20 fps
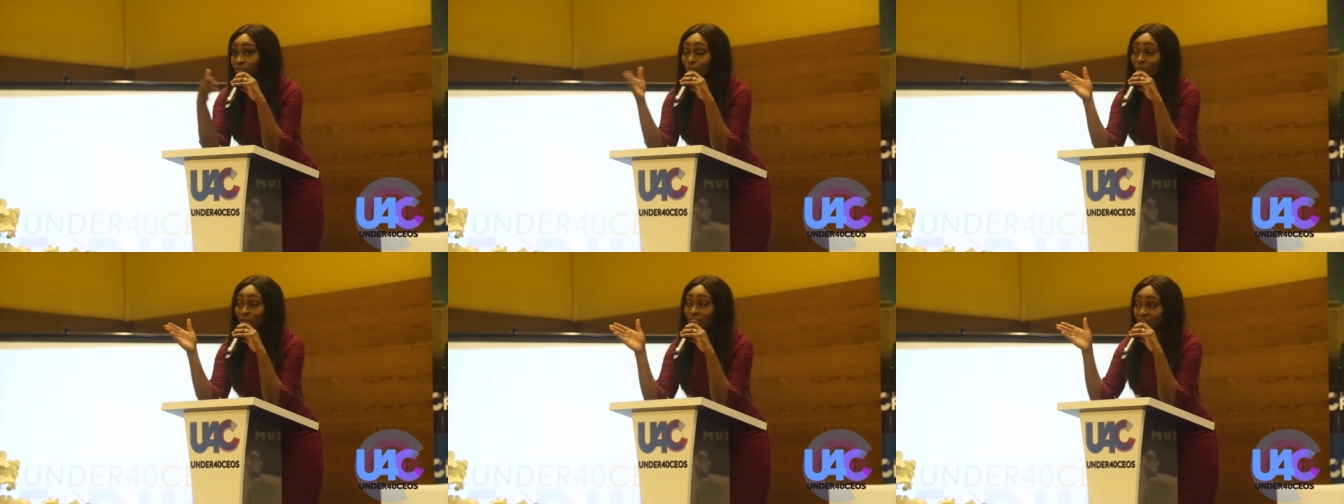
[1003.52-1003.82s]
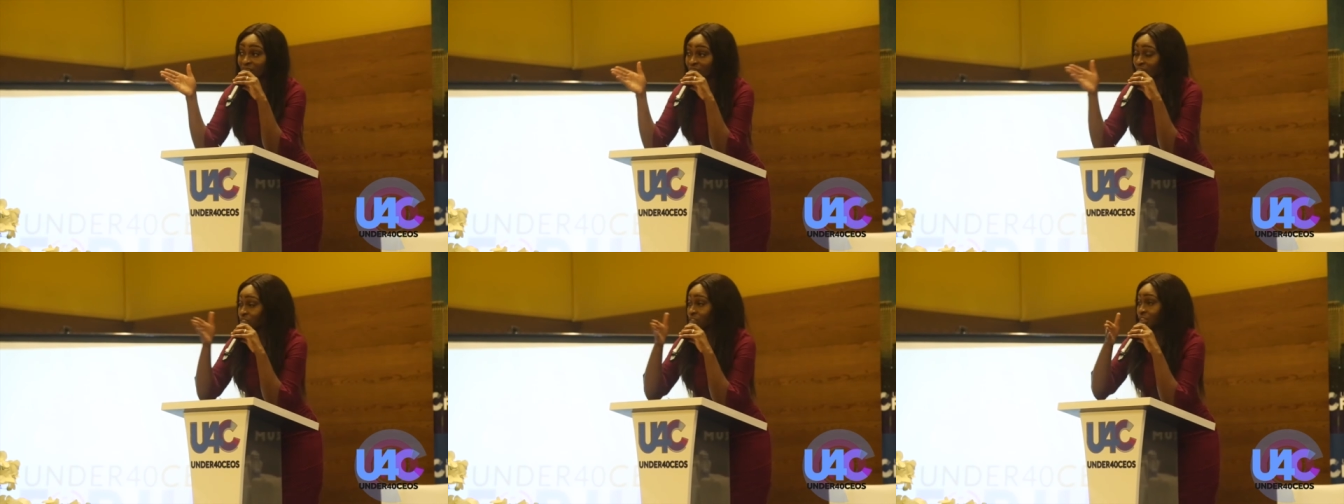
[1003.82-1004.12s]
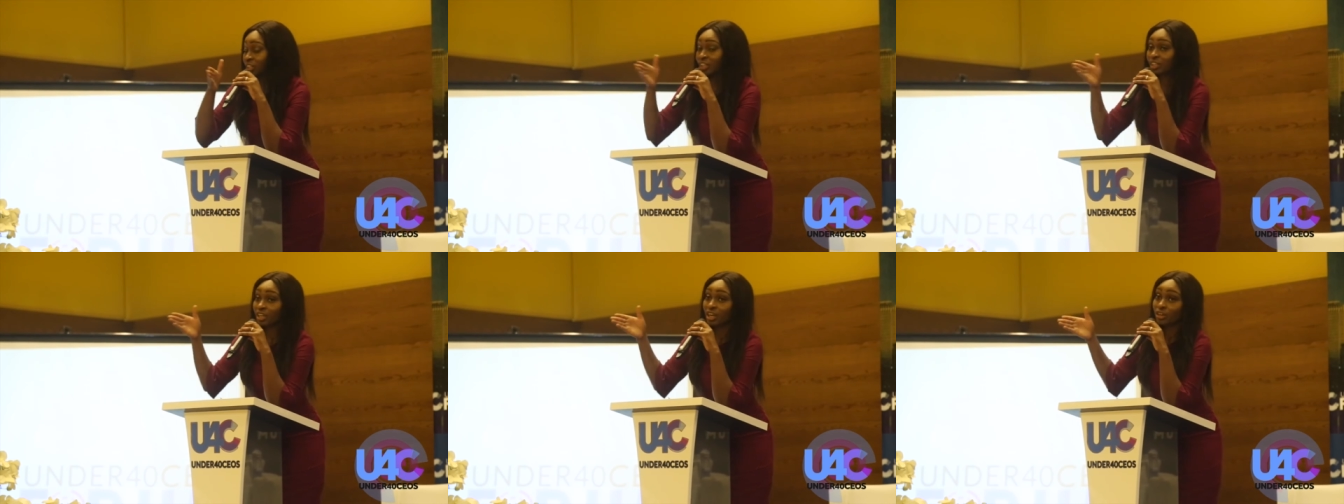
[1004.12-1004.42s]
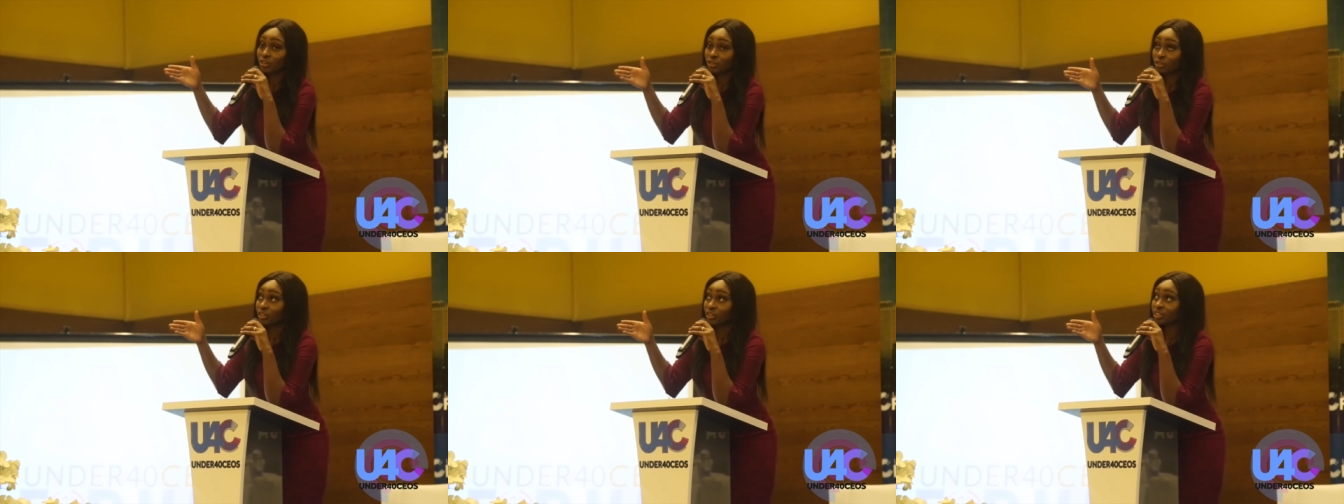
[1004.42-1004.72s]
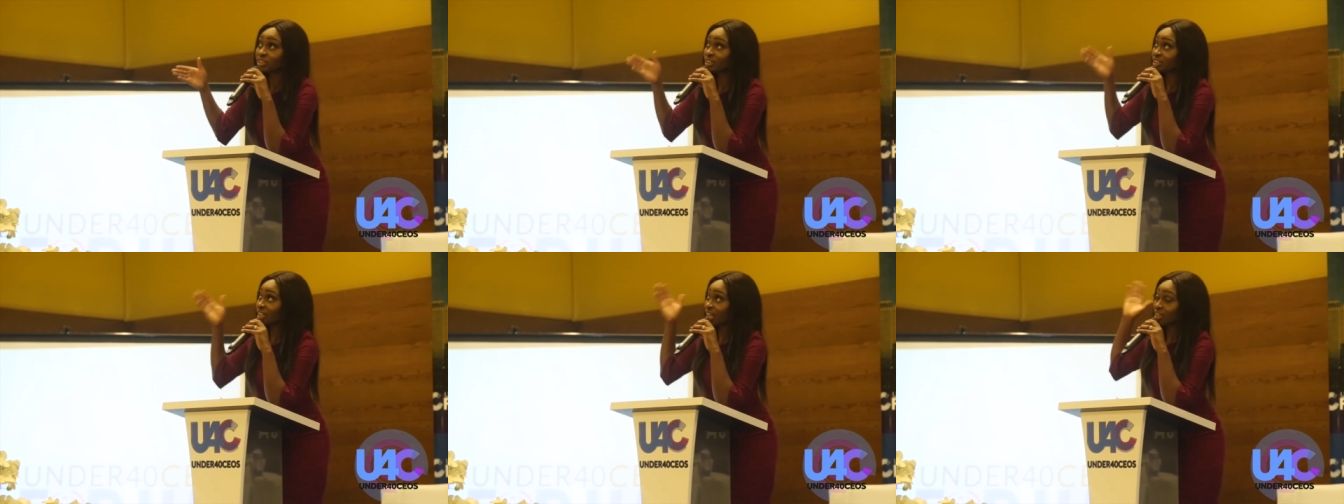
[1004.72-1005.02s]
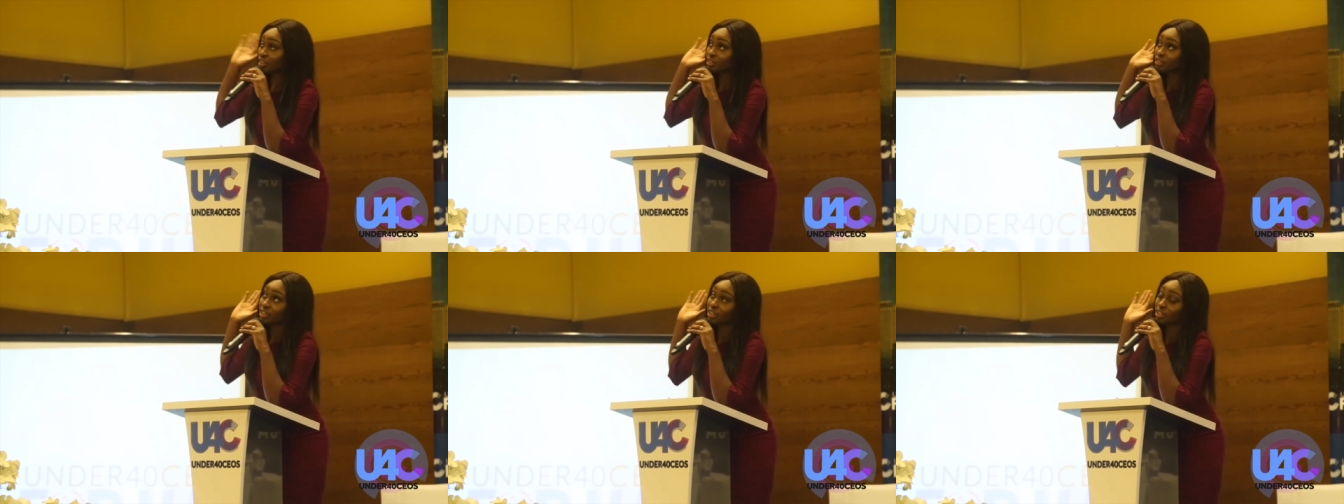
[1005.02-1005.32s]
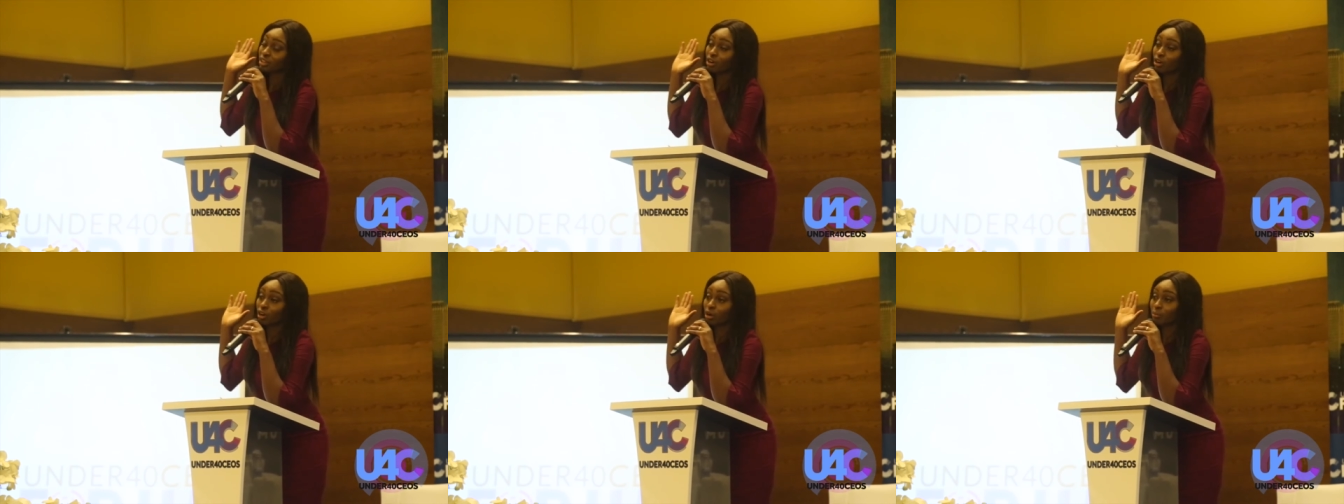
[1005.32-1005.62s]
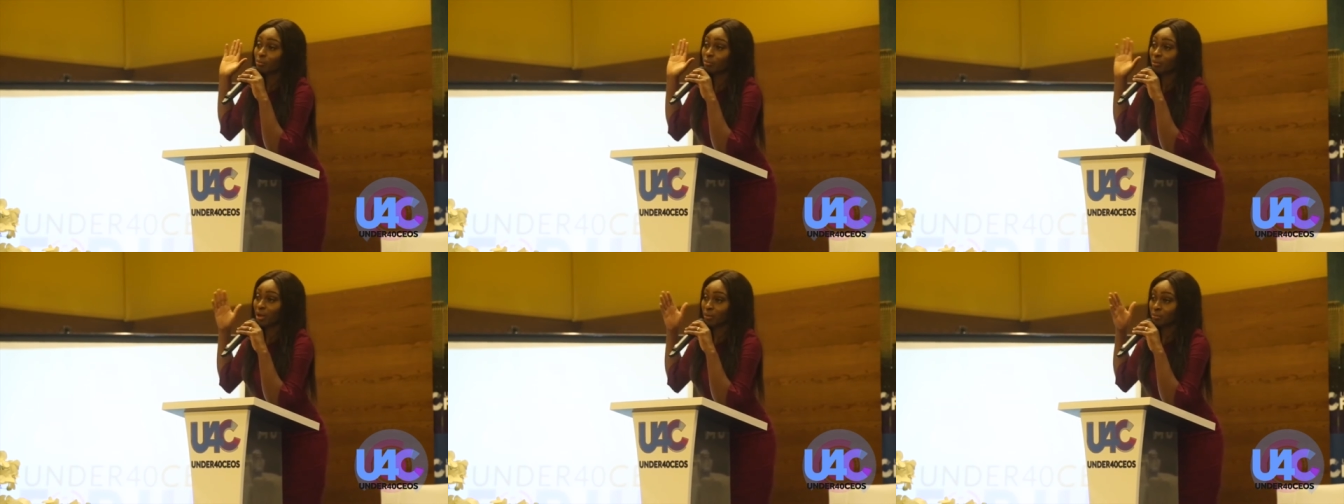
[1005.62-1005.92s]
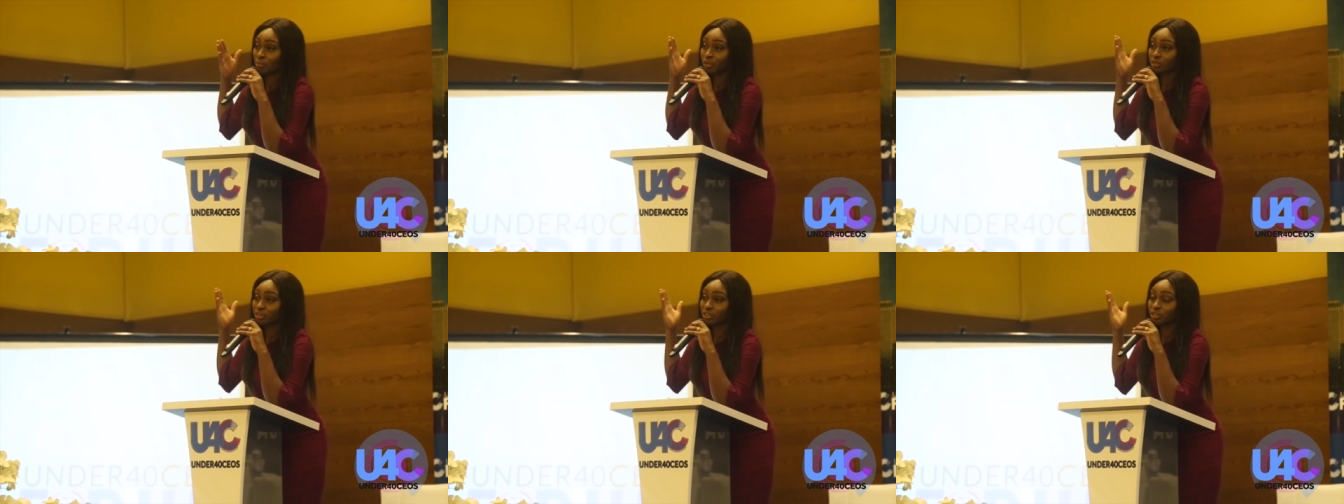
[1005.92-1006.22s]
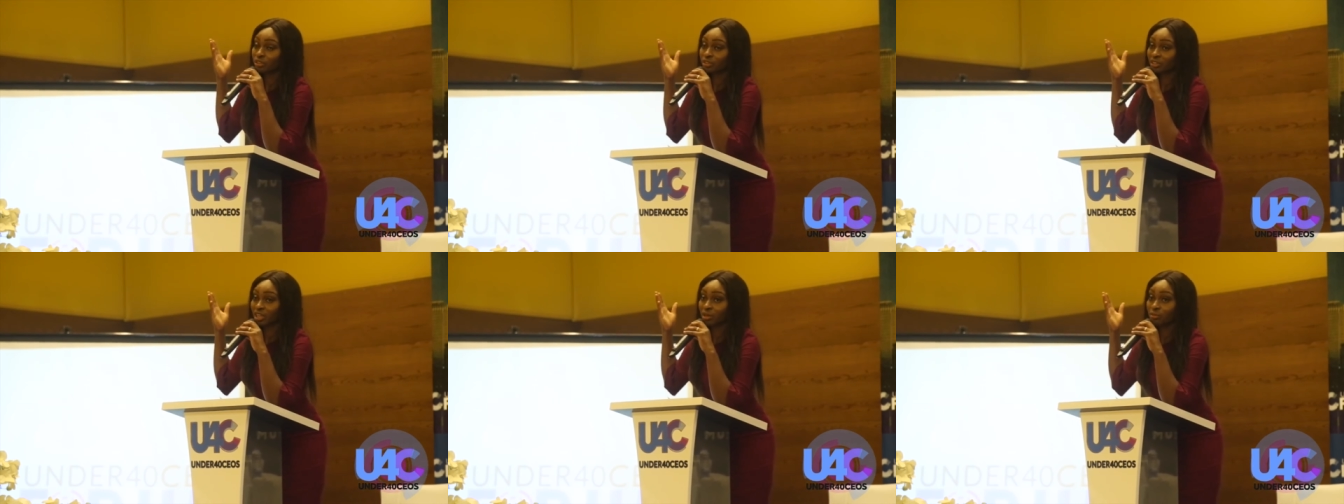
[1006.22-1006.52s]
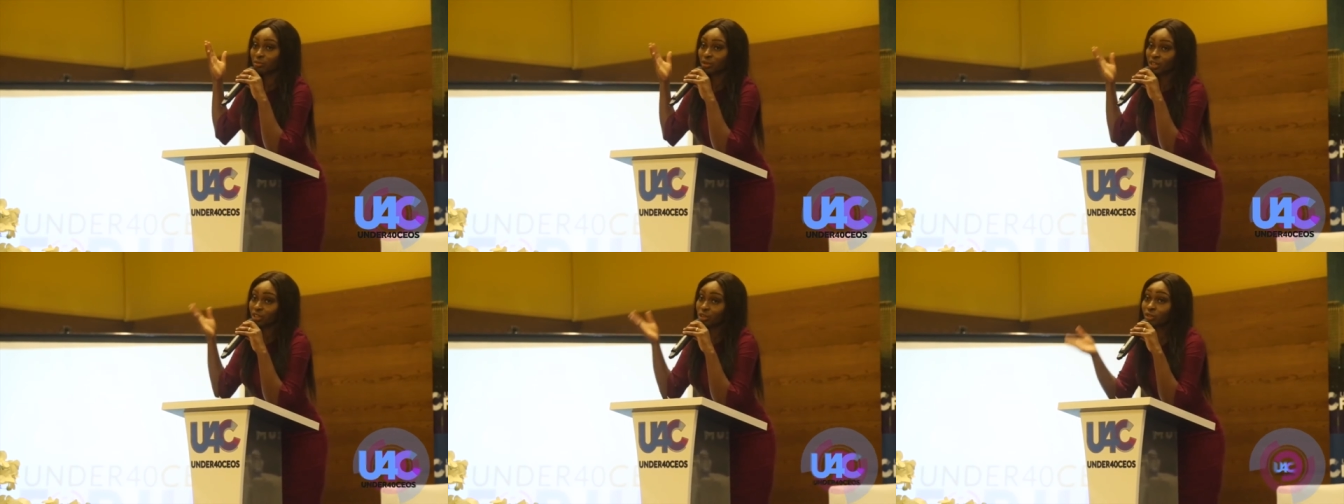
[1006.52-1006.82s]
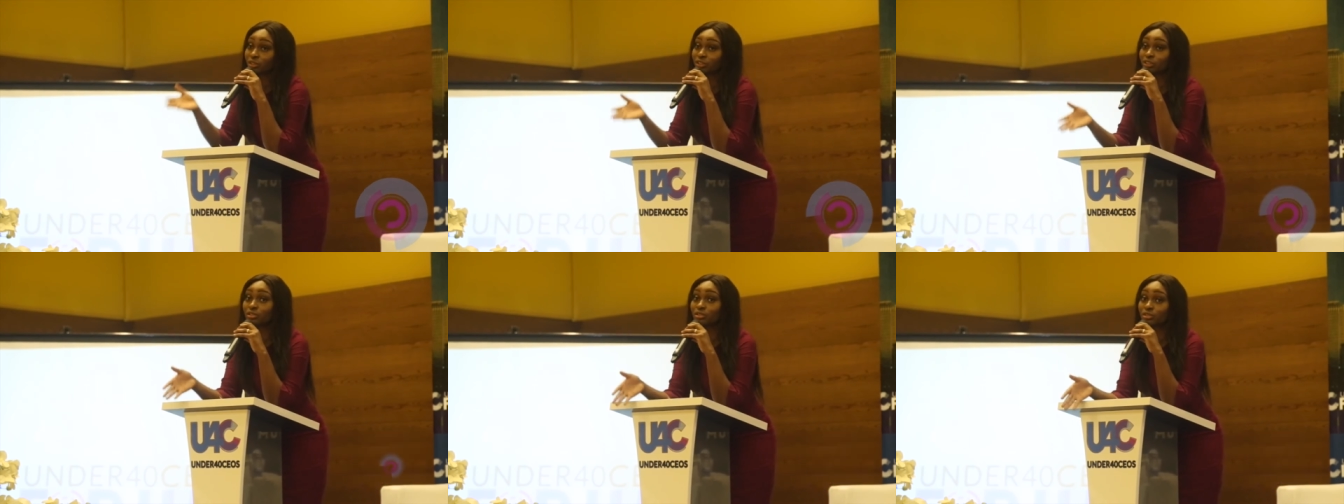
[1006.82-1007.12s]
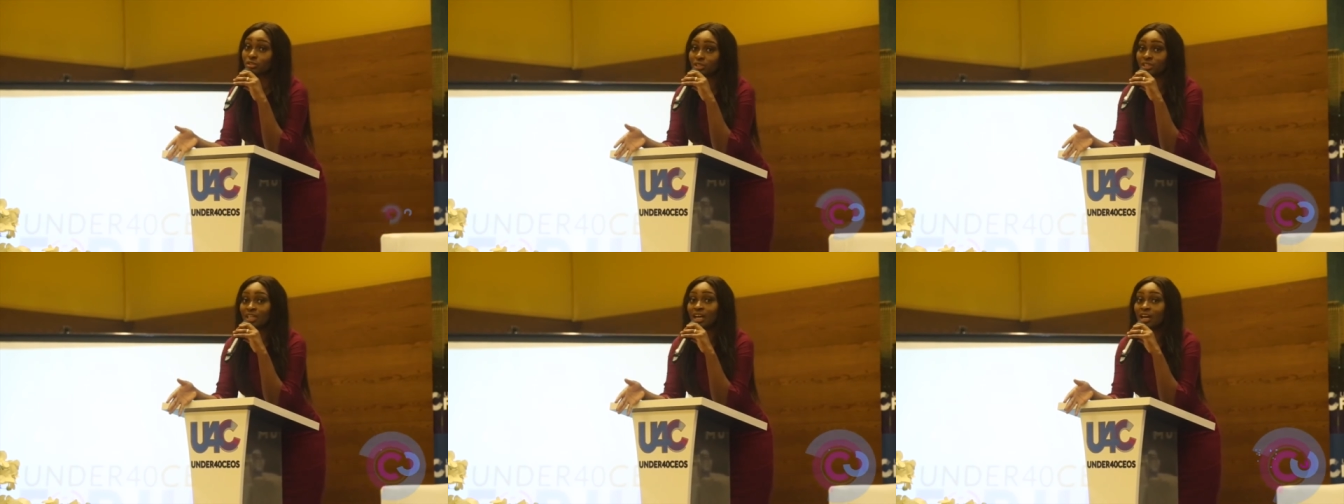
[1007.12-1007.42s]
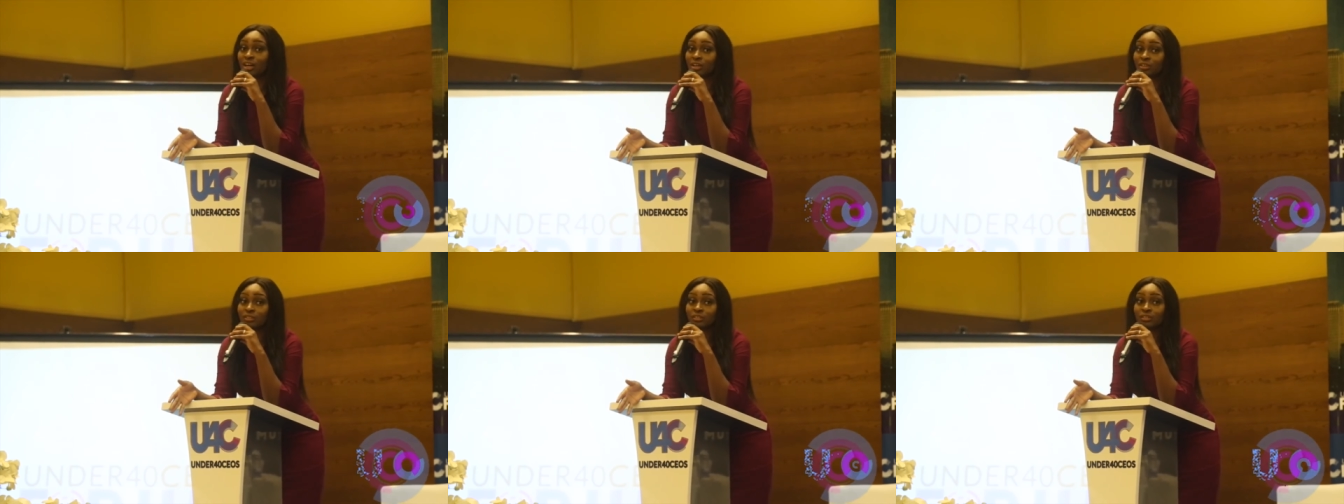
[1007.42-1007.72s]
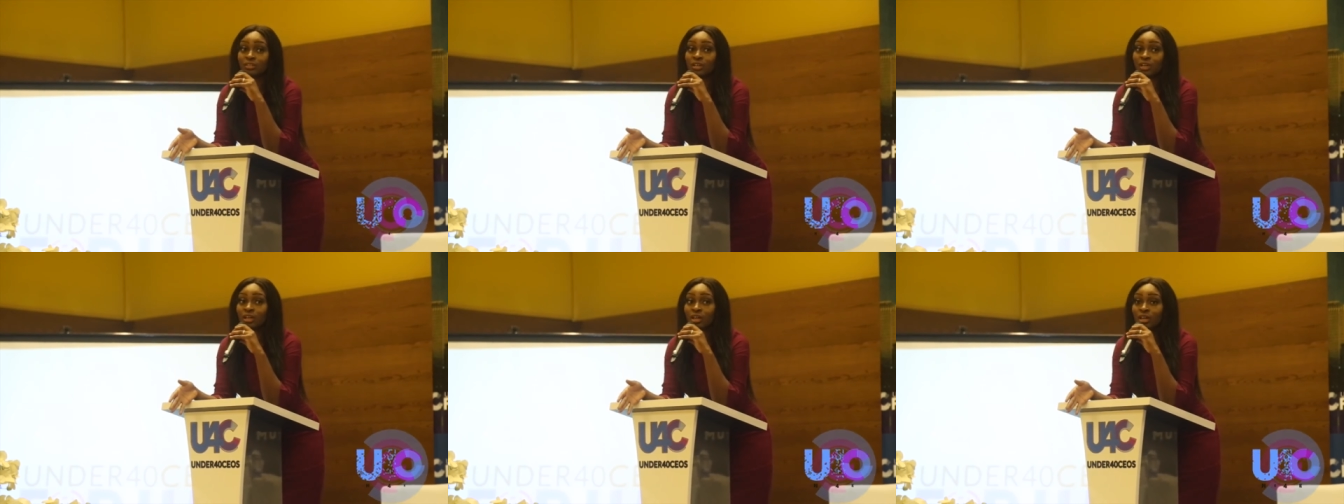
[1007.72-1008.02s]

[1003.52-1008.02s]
when you're looking across and looking up at building your network, also look down,